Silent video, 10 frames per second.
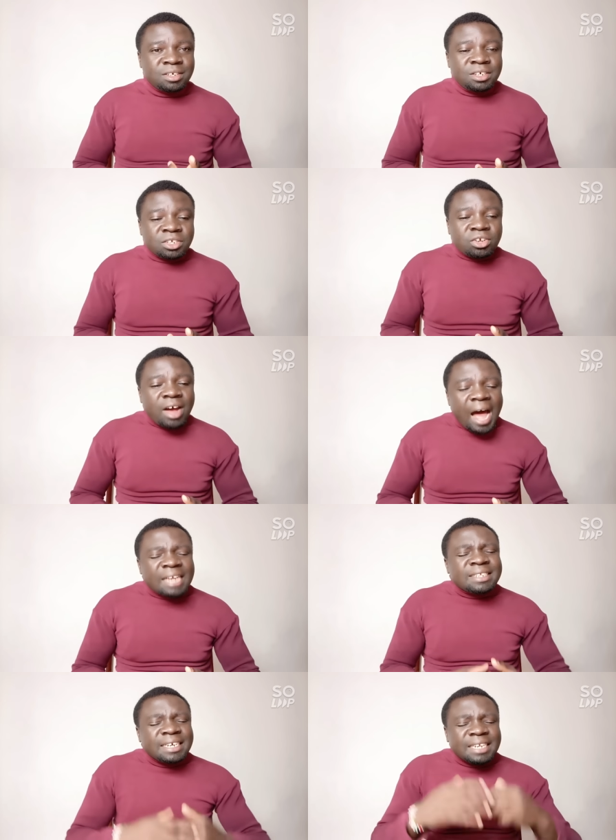So
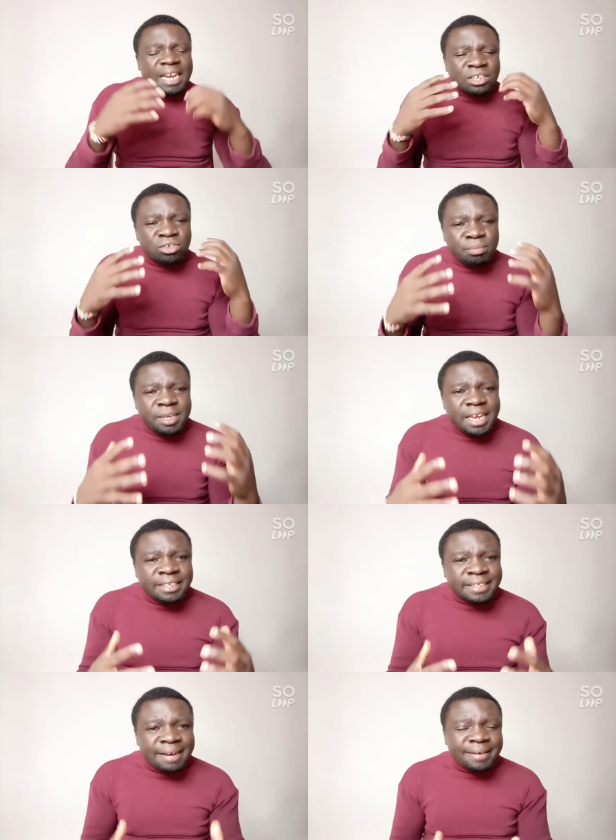as the international media
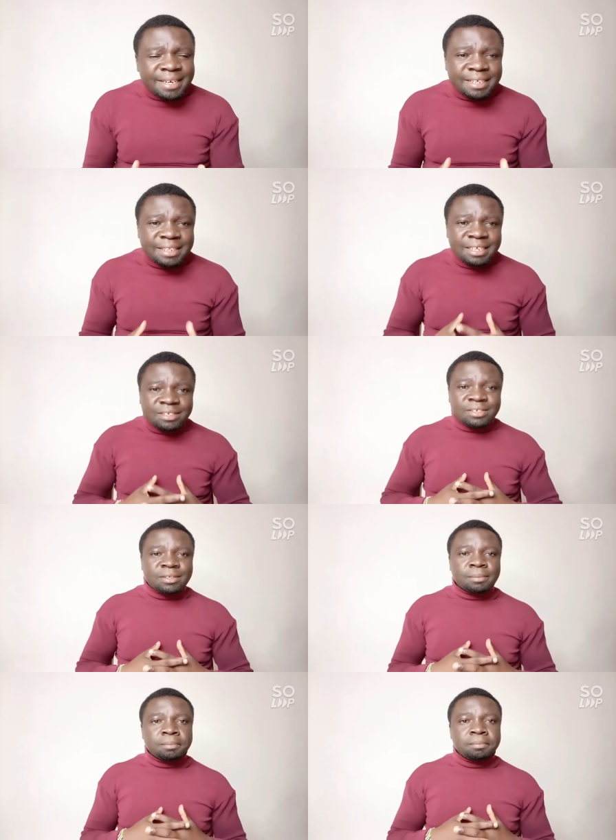is covering this,